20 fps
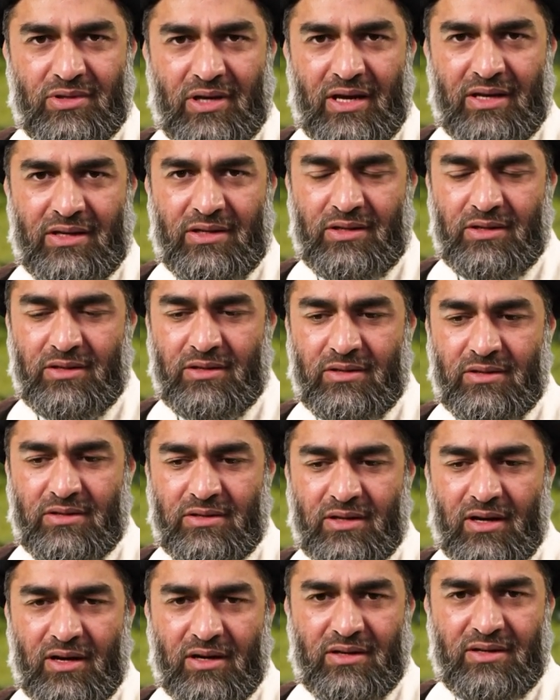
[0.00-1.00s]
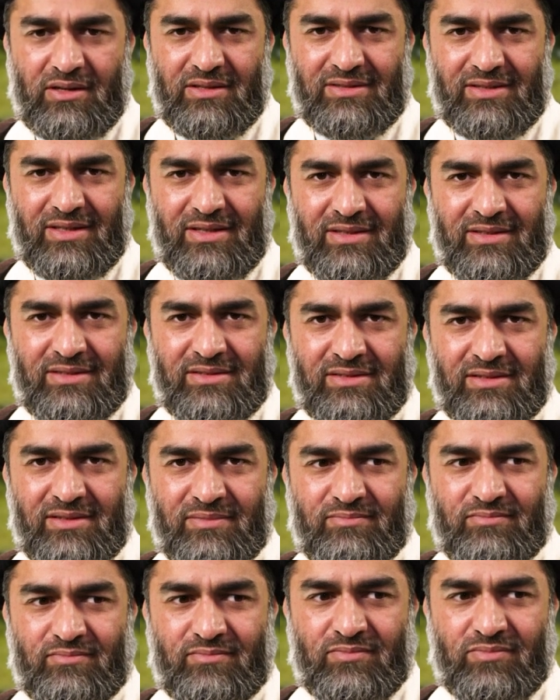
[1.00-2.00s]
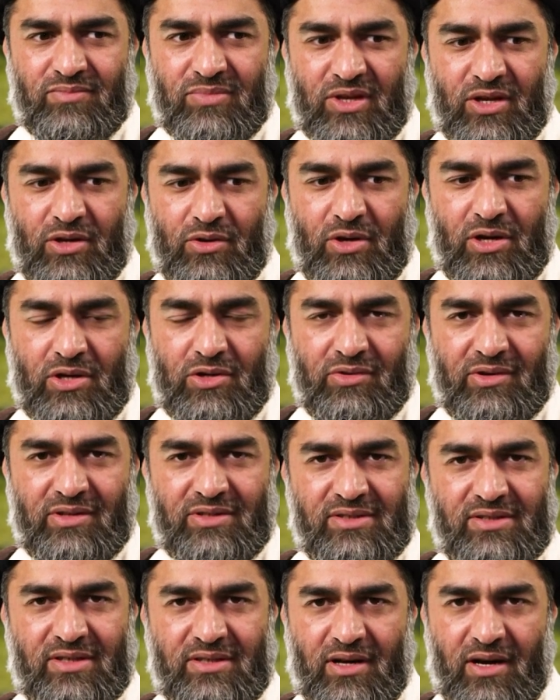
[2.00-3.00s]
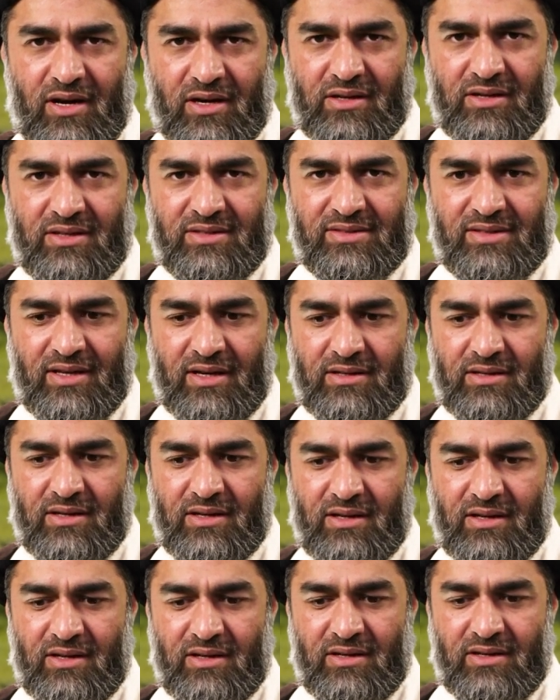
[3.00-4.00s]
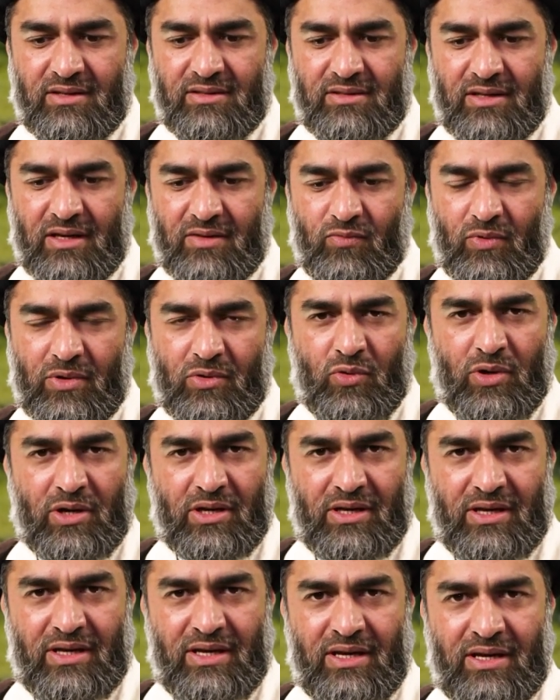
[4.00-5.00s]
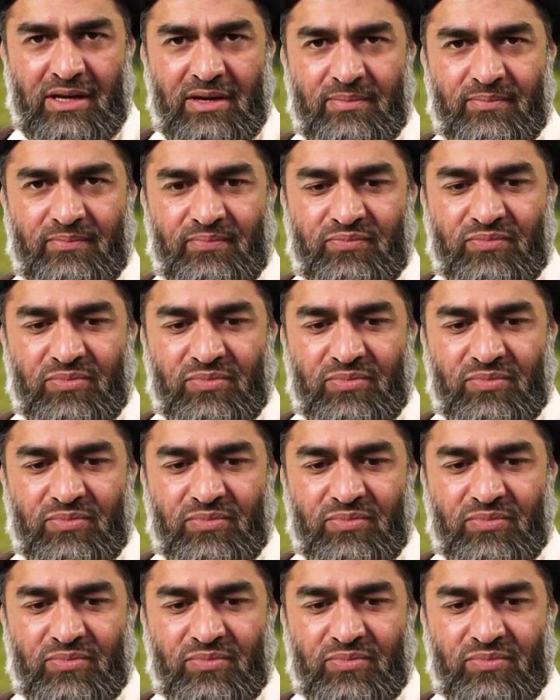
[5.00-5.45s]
And darkness is, you know, ignorance is a darkness that will quickly